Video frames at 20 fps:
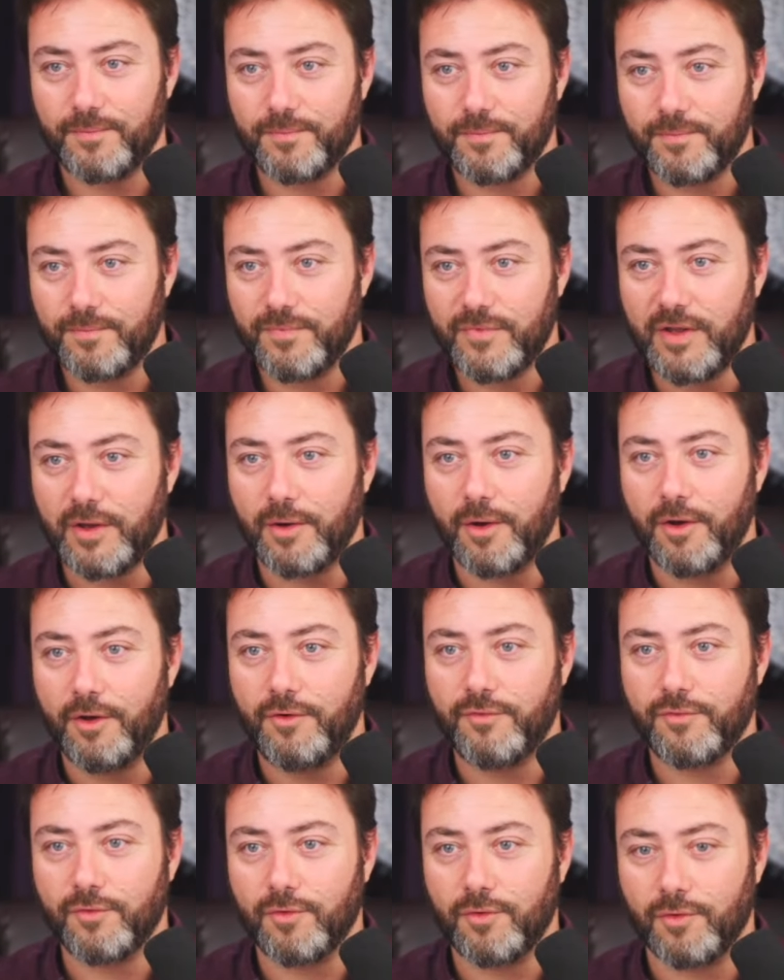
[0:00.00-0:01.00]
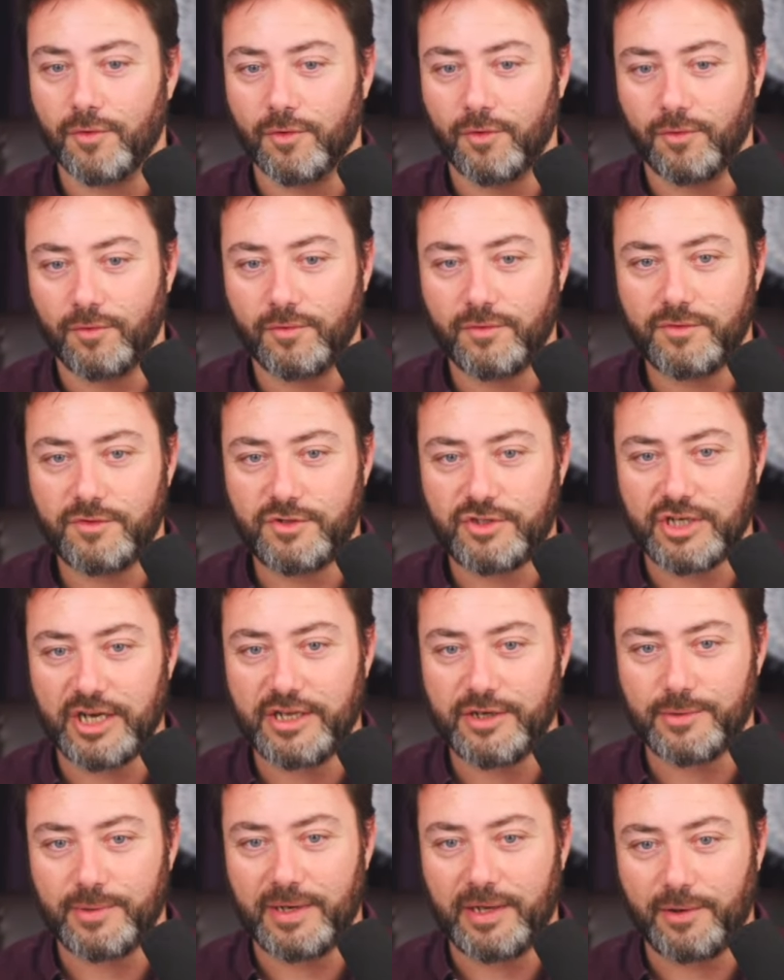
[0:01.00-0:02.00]
No, overall,
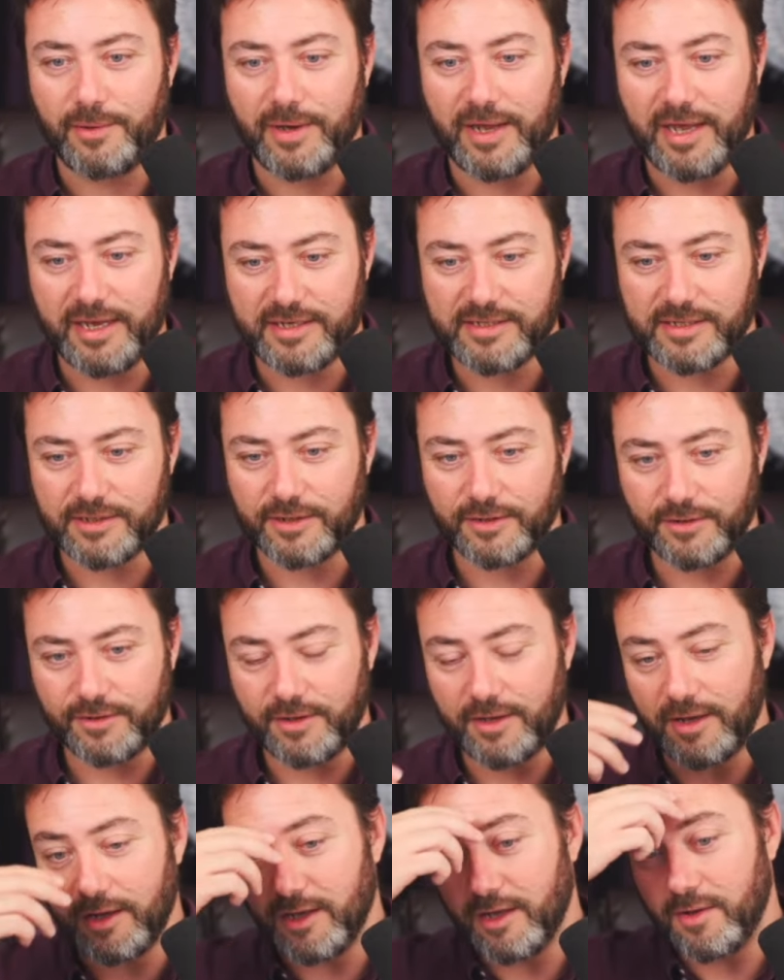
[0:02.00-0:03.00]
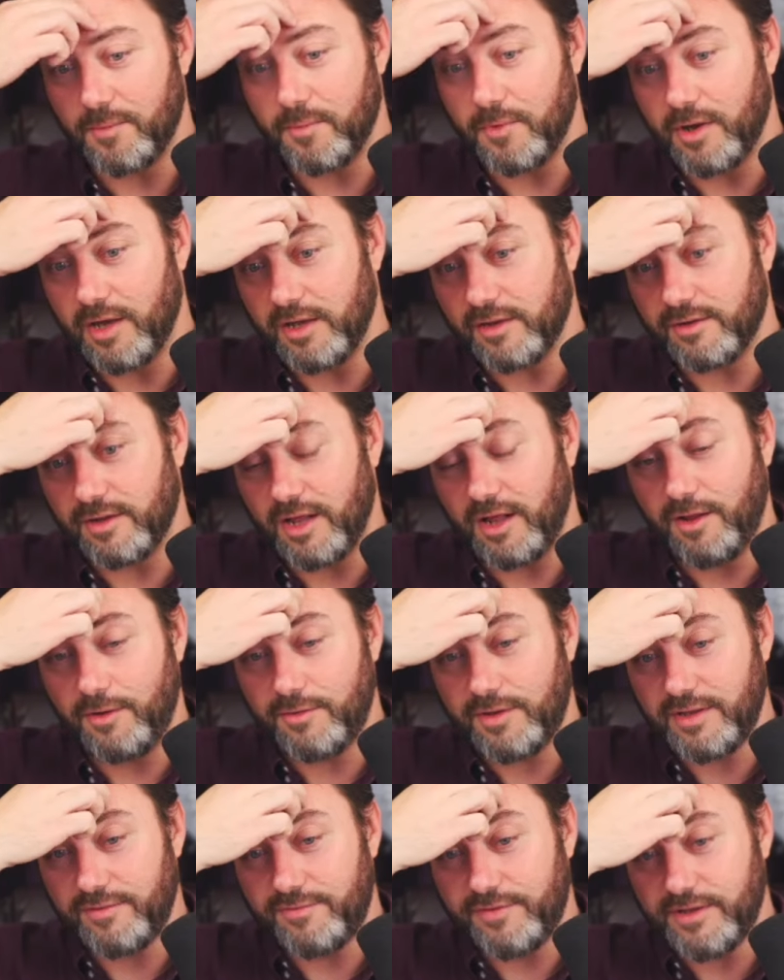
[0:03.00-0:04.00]
genuinely quite excellent. I'll
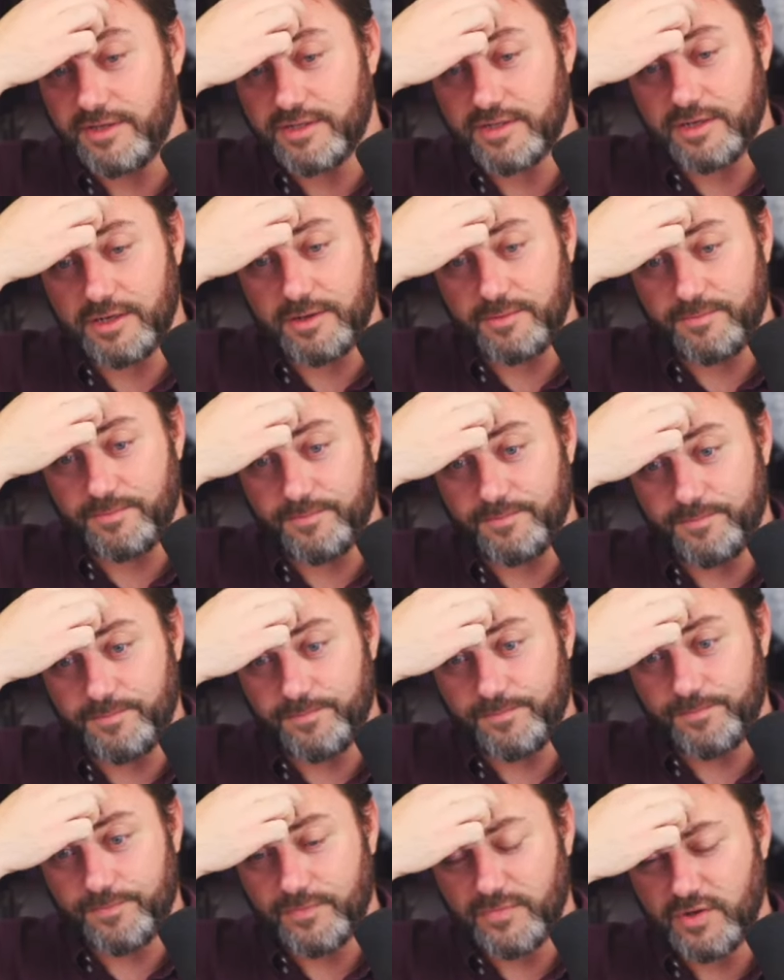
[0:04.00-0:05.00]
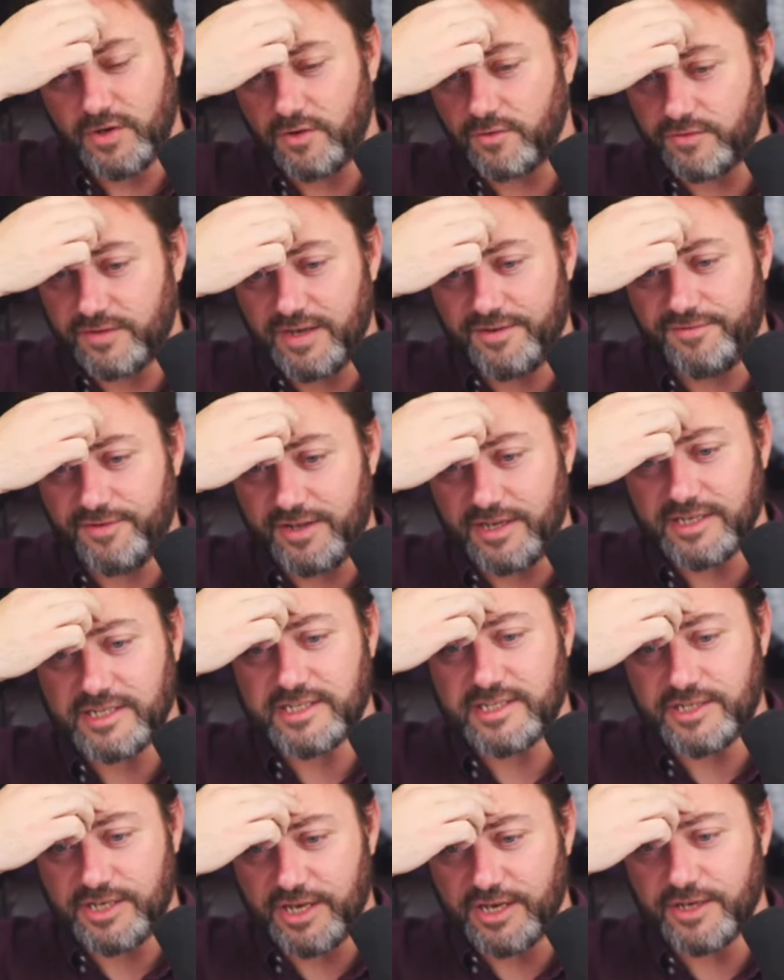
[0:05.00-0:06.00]
give this definitely a
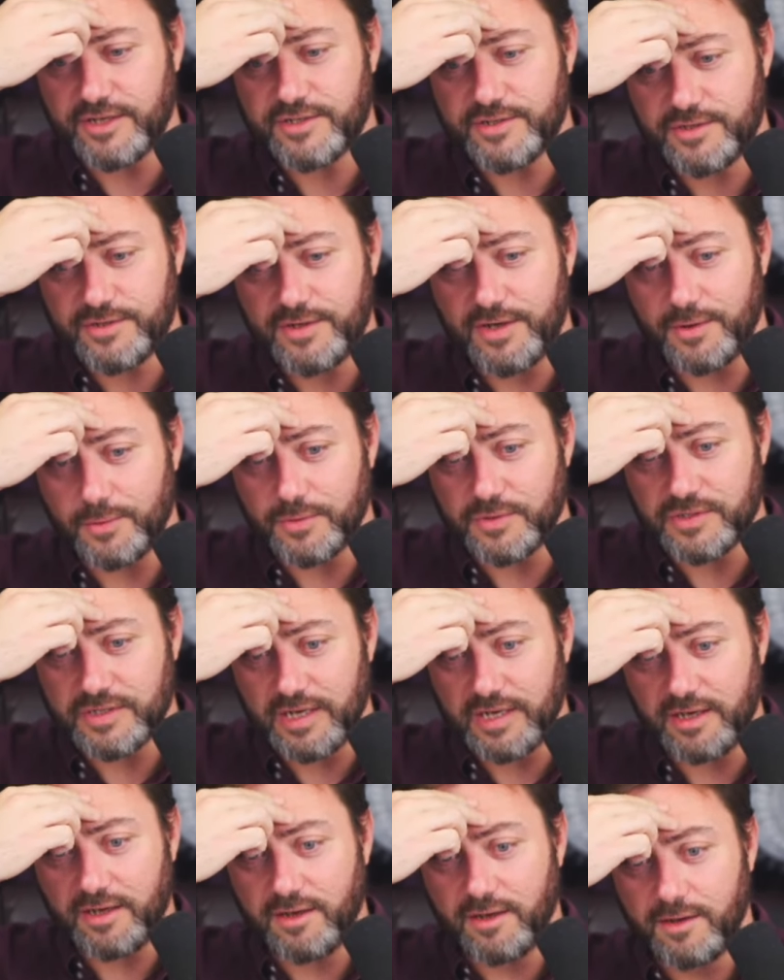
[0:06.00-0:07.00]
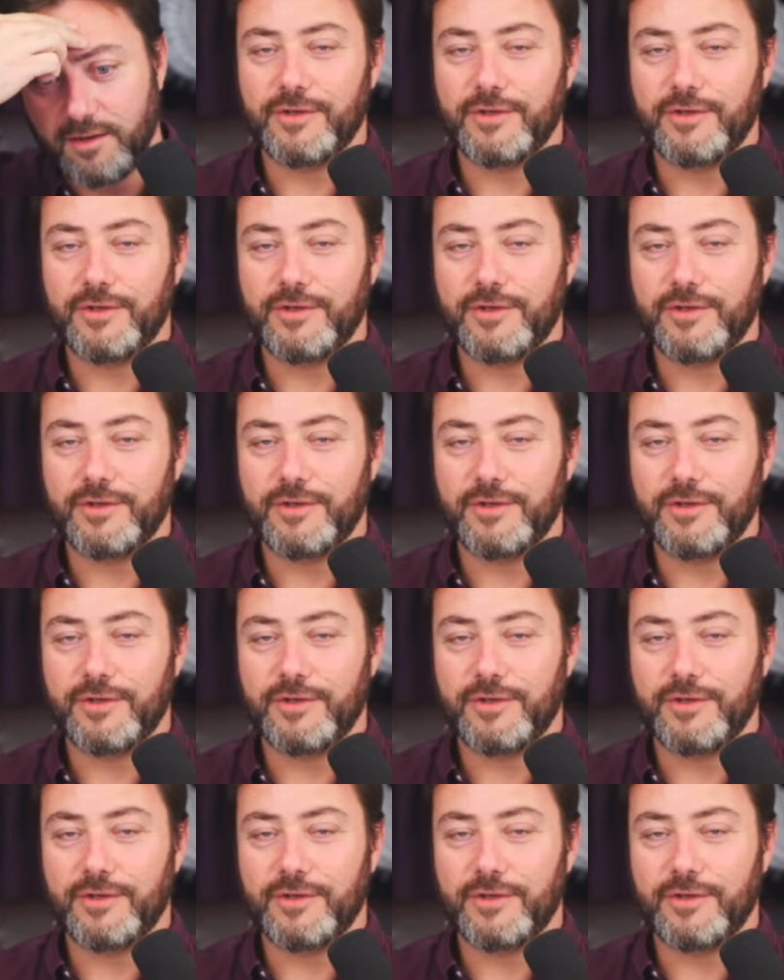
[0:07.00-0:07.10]
6, I would say.